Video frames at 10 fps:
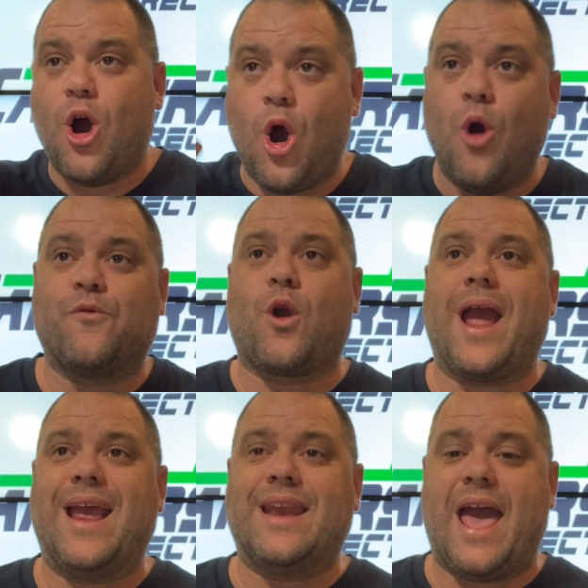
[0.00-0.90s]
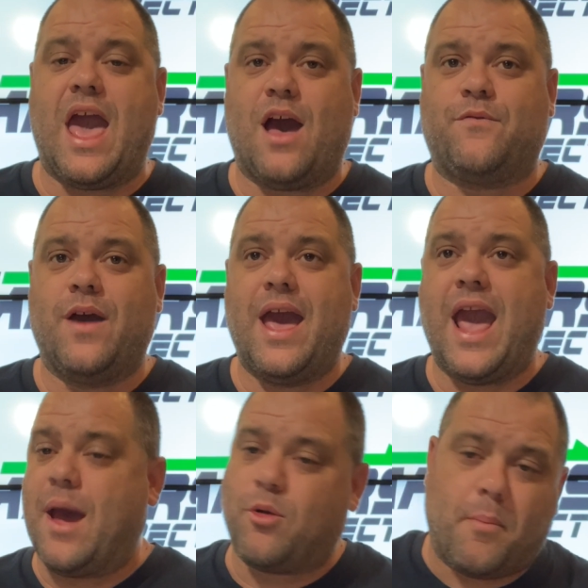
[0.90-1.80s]
Over 8.5.
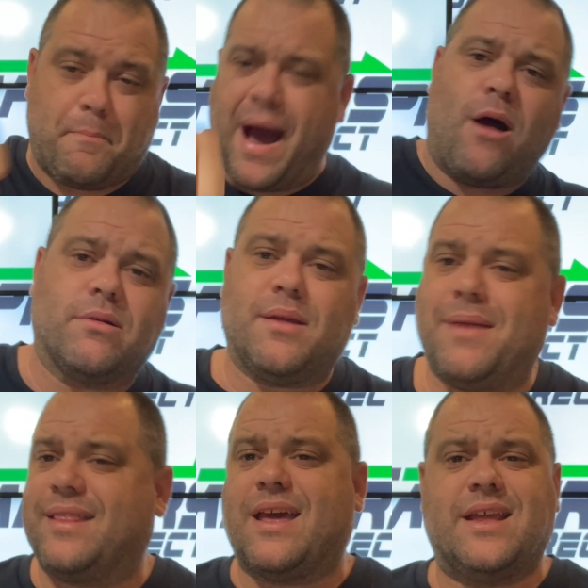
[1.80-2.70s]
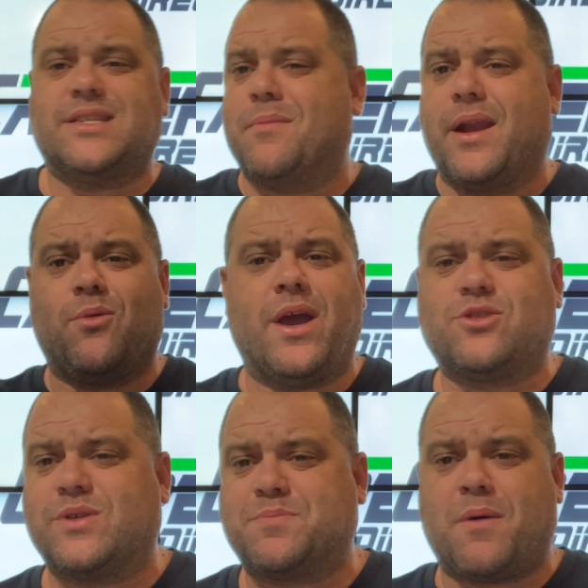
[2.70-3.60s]
Hammer it, pound it, make that easy money,
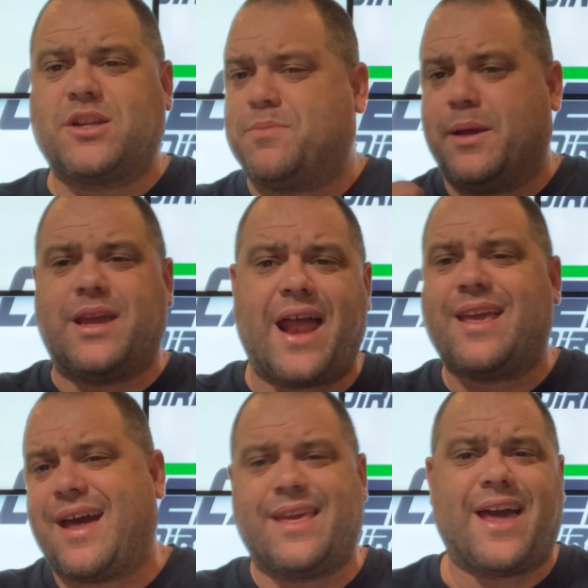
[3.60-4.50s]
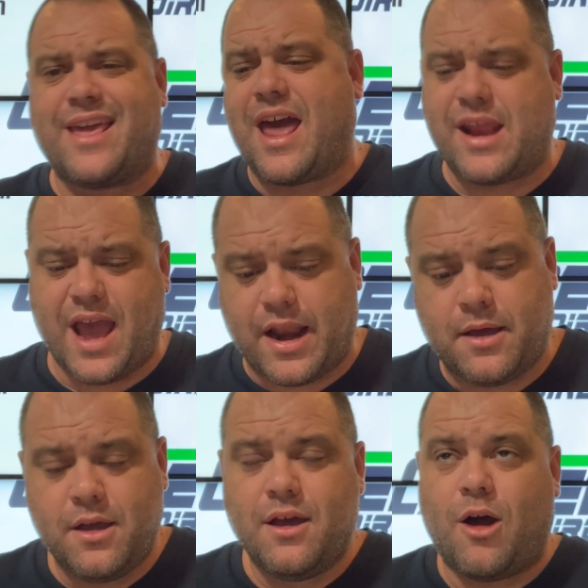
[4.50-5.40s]
wager responsibly, yada, yada, yada, yada, yada.
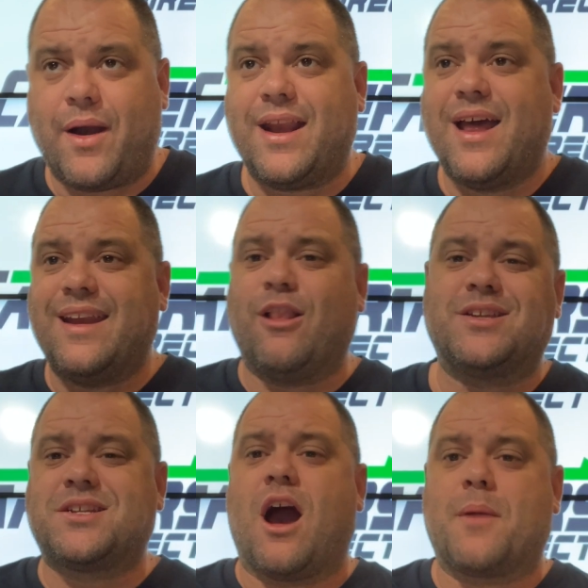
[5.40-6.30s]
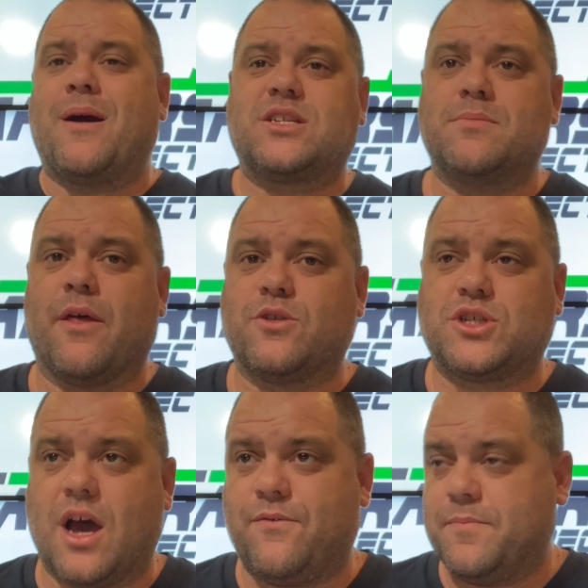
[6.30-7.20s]
All right, now let's talk about some other
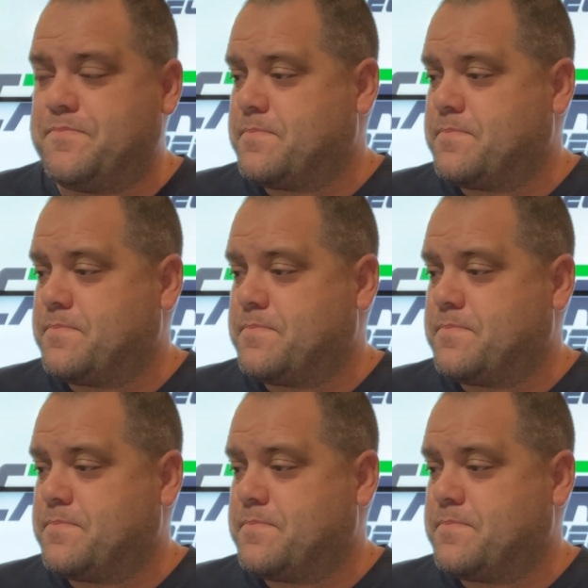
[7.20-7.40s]
stuff.